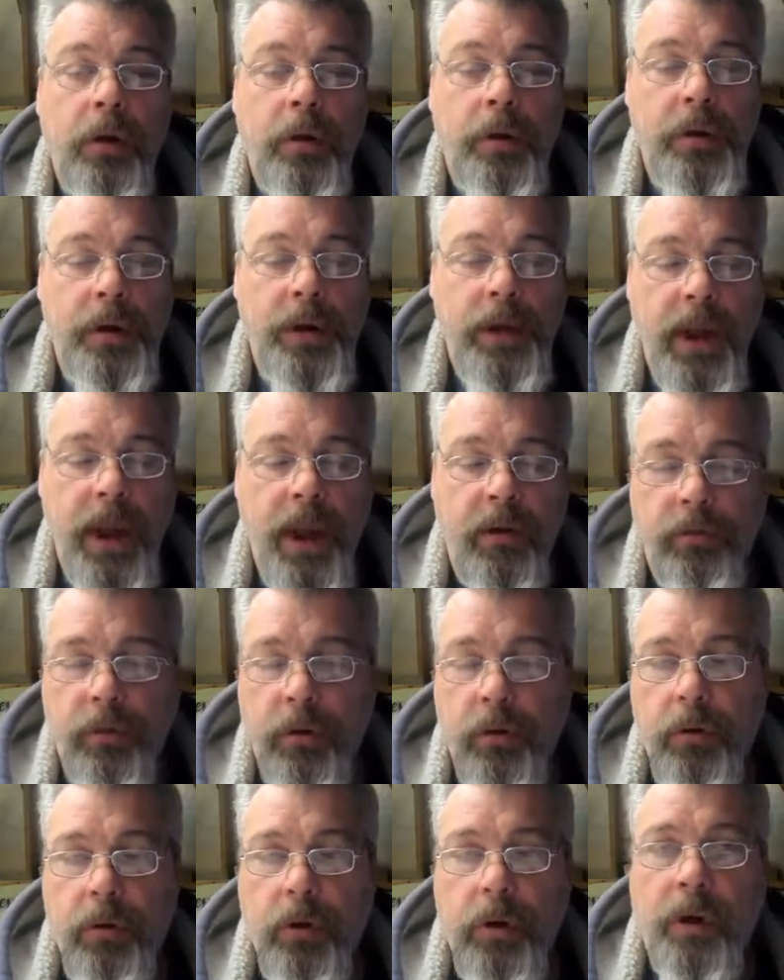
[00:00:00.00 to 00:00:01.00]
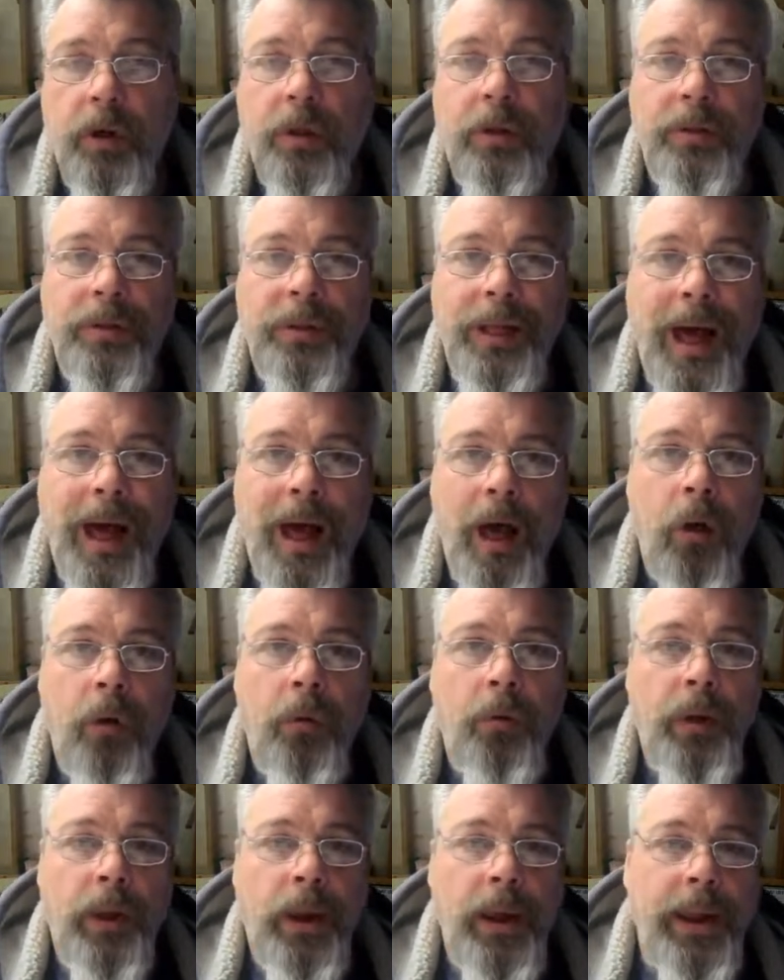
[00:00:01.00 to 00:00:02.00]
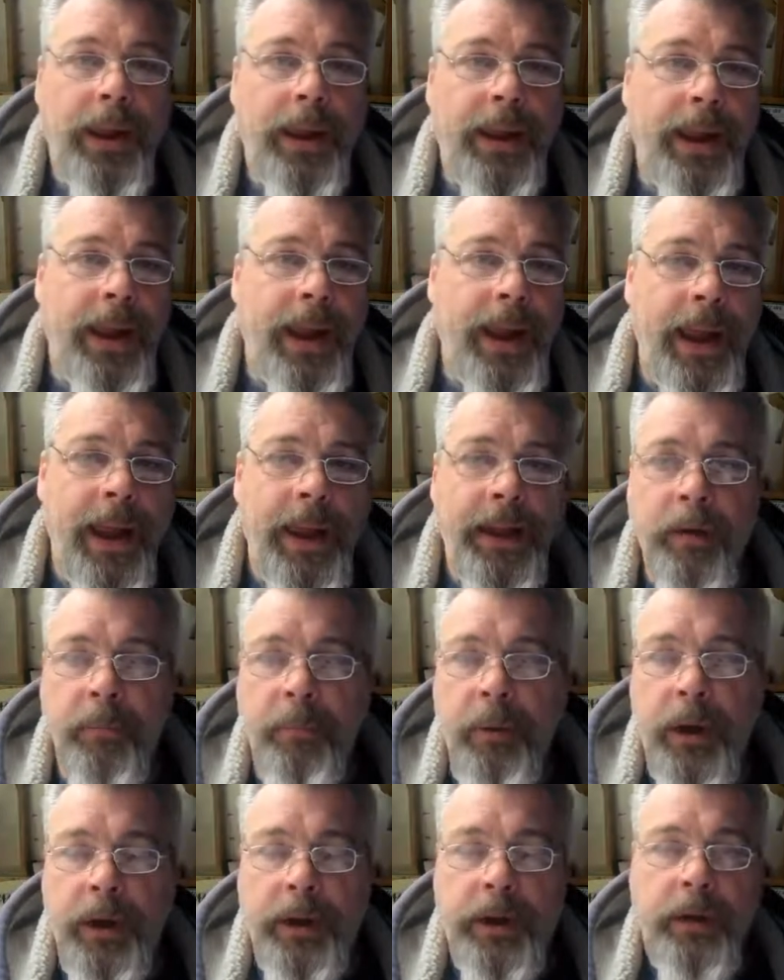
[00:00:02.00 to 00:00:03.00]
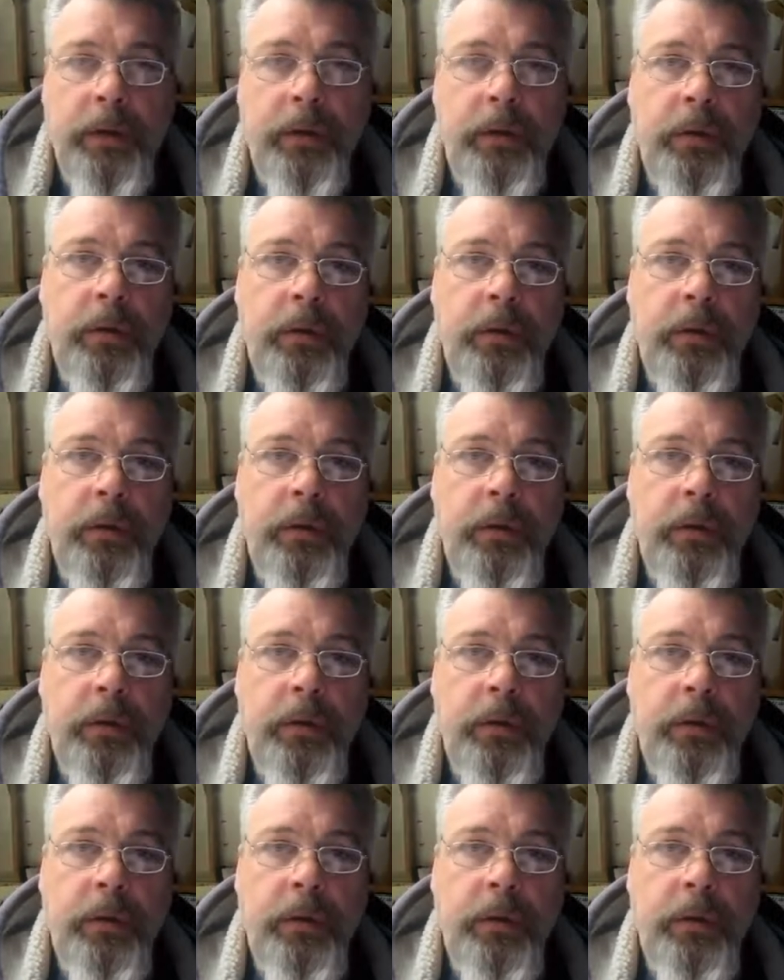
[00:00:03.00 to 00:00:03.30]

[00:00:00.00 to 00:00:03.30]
never allow anybody,